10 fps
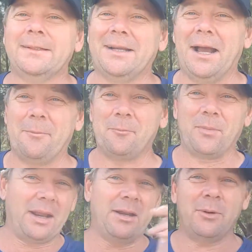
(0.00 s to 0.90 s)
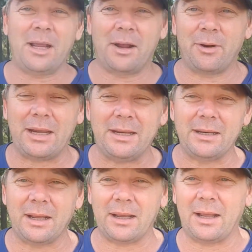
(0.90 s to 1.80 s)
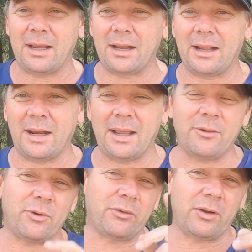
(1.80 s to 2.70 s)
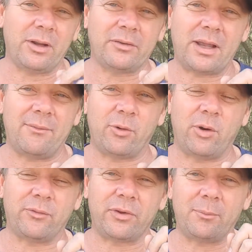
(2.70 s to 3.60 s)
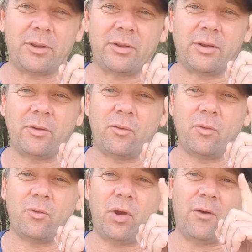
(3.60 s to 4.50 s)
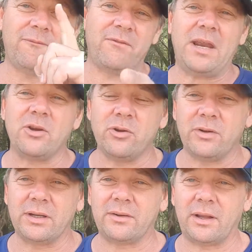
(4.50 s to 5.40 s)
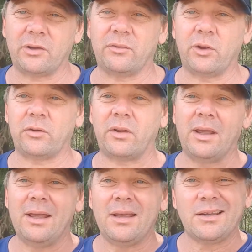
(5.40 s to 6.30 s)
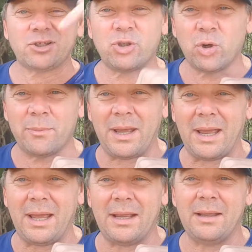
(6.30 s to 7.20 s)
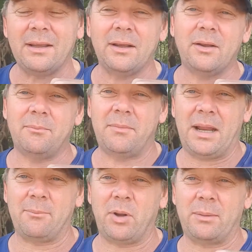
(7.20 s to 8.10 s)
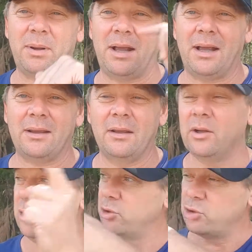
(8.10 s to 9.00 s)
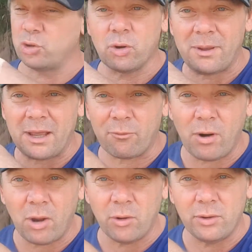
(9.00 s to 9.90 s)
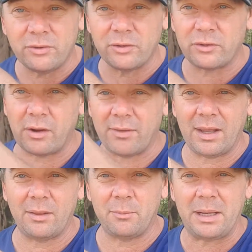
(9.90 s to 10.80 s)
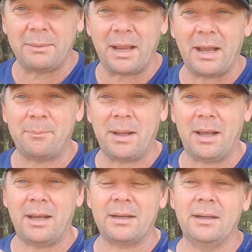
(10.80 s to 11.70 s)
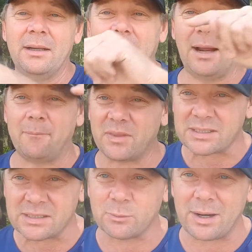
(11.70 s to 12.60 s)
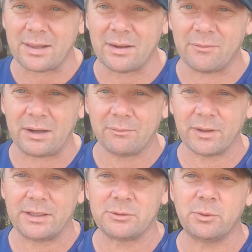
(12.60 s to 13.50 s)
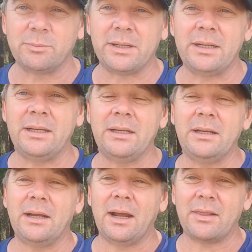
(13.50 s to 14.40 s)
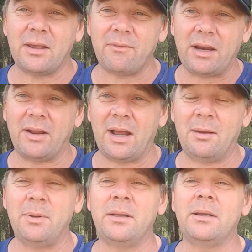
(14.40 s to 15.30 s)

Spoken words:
And here we are in Coloundra, so let's cover off some of the venue details first. Sugarbag mountain bike park. Sugarbag Road is just over there, the big car park. This is where the event village will be, the event hub.